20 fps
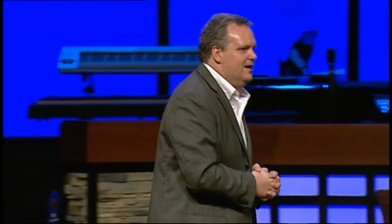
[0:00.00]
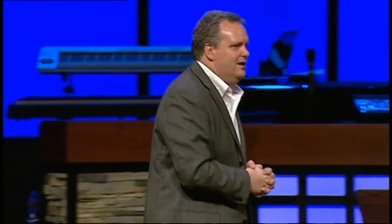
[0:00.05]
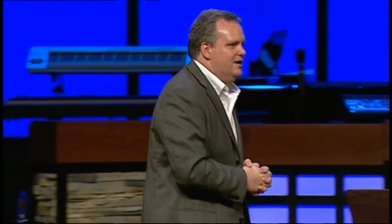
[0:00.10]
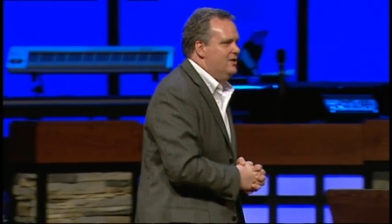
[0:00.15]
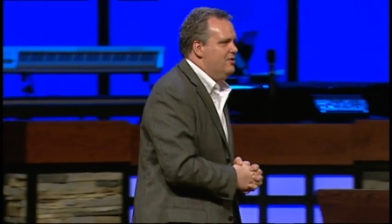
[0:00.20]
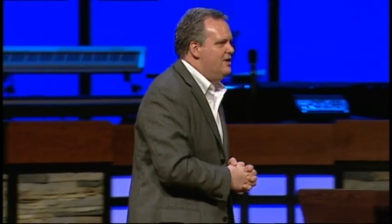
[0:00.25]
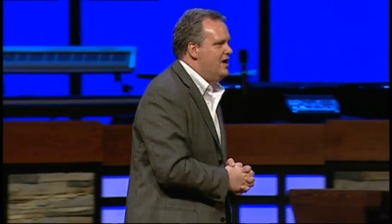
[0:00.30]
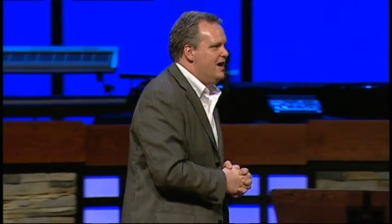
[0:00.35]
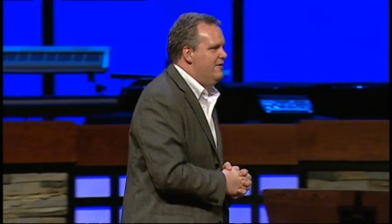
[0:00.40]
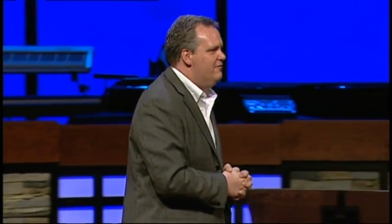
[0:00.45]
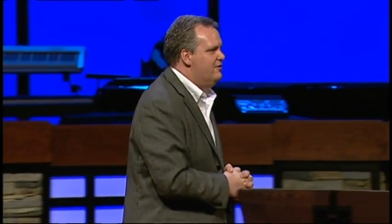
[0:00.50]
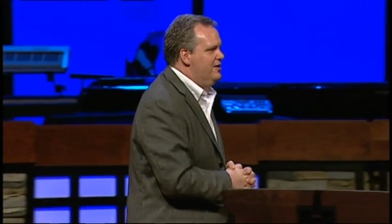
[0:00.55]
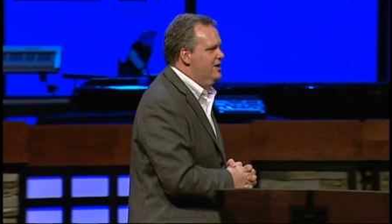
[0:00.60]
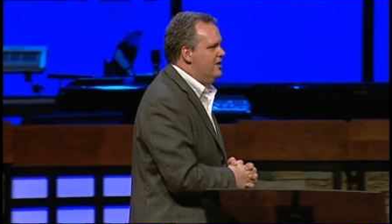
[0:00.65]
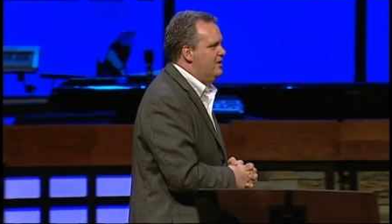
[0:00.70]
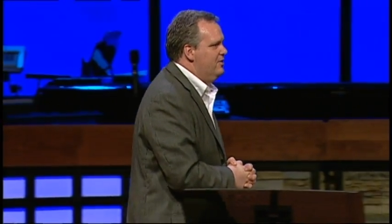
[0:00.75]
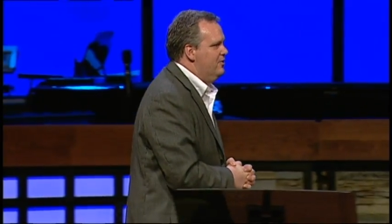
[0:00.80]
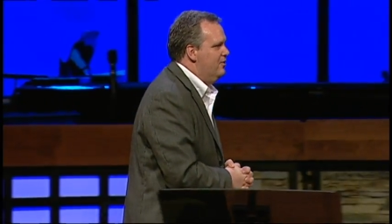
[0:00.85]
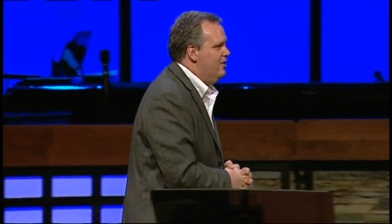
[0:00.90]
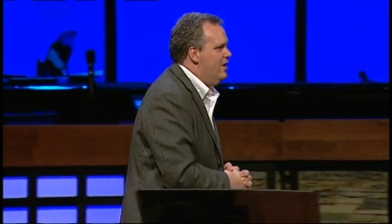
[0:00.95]
You never
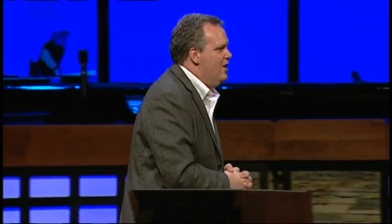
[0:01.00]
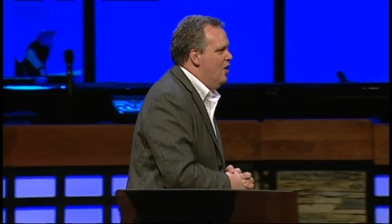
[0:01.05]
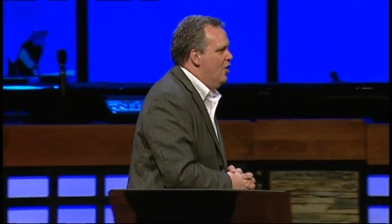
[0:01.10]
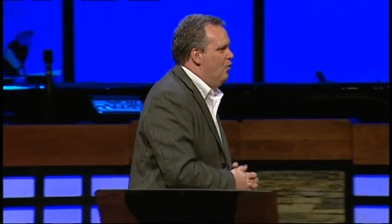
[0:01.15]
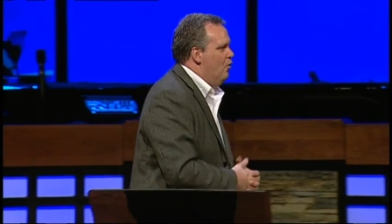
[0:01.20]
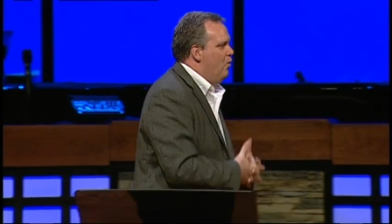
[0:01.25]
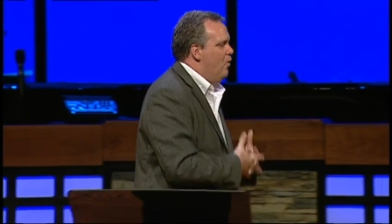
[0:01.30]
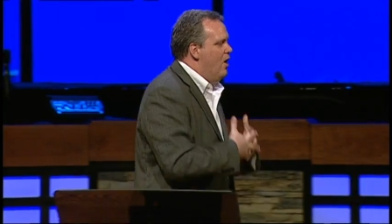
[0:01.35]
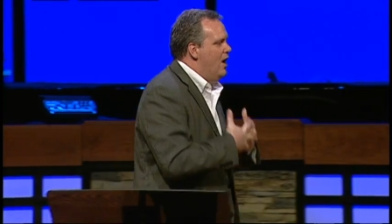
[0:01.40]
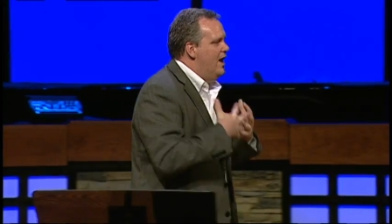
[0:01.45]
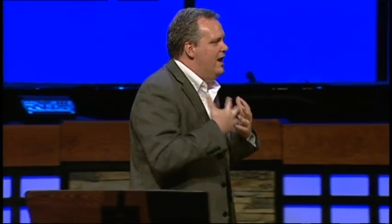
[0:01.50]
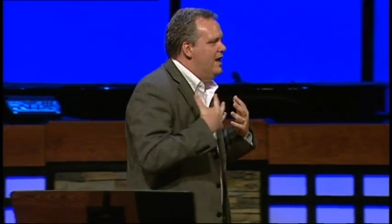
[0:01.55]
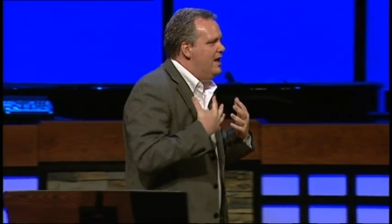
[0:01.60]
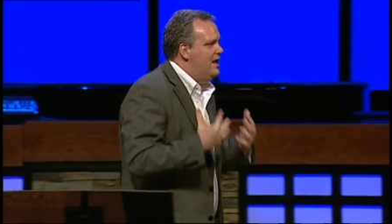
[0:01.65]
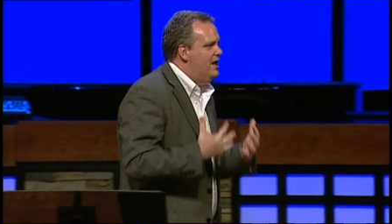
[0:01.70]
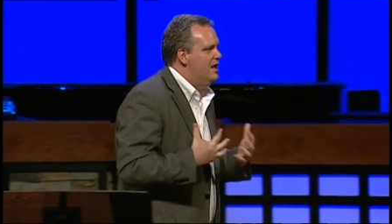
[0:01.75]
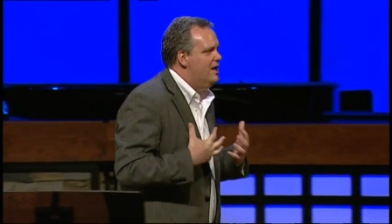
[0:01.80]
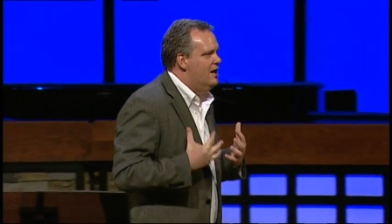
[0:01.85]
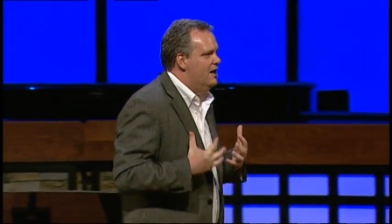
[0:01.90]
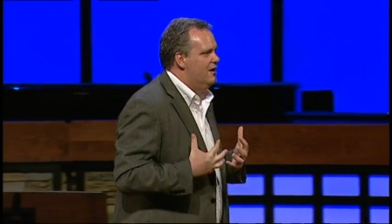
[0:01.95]
do. What
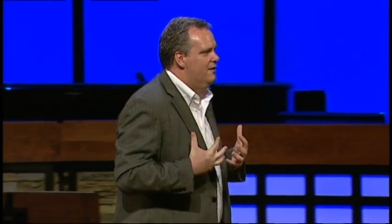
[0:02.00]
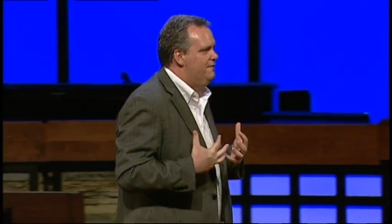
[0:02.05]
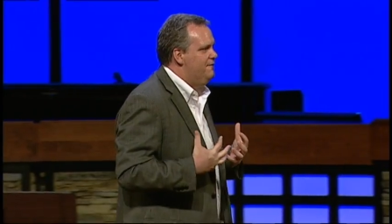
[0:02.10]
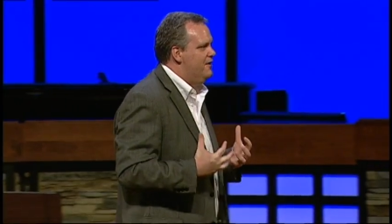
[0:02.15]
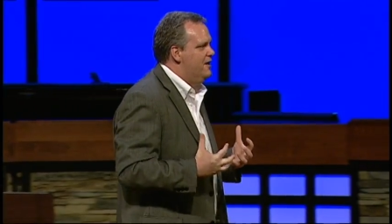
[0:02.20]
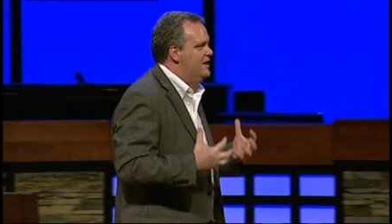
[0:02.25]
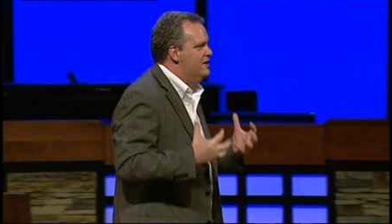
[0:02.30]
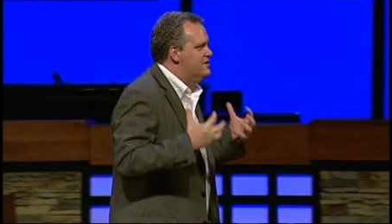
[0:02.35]
if